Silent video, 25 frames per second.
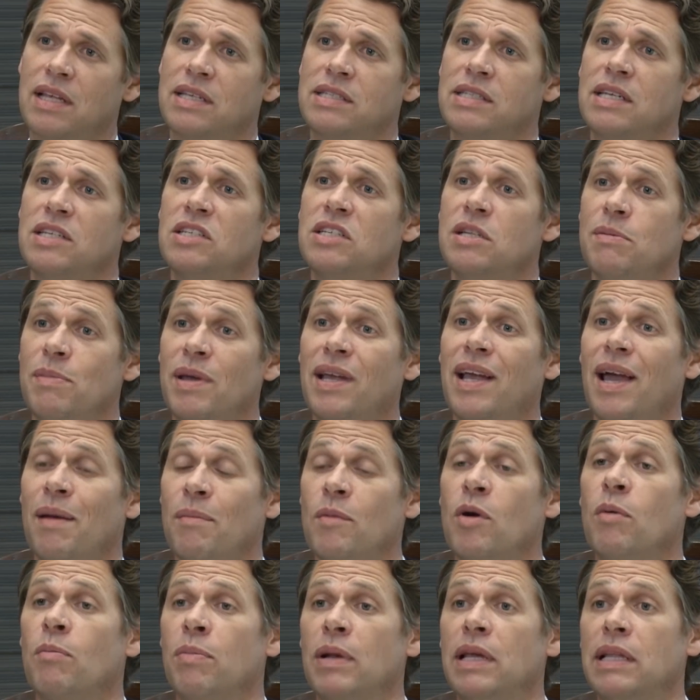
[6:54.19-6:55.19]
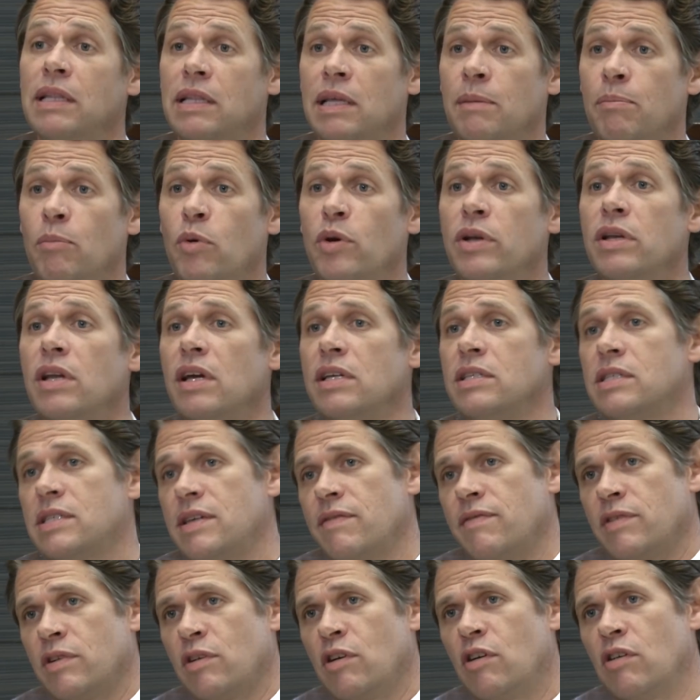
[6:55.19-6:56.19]
they essentially became completely
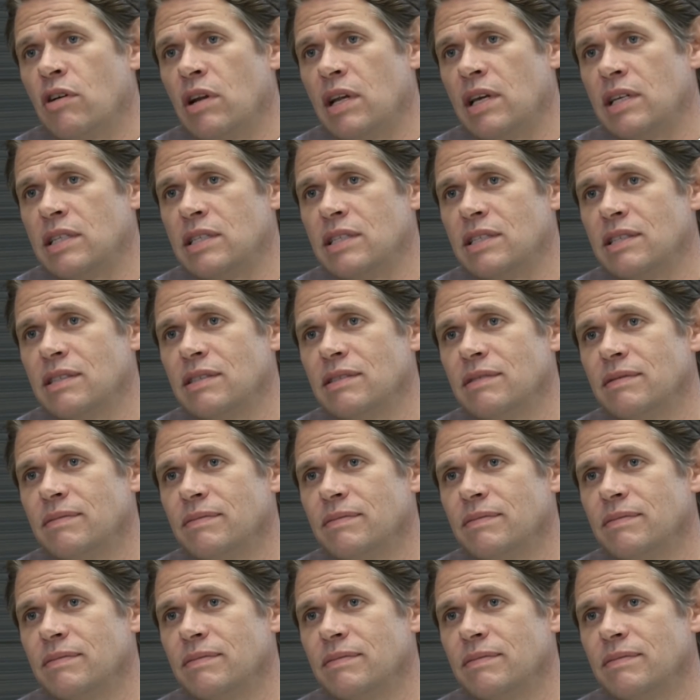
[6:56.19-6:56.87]
0.97 correlated.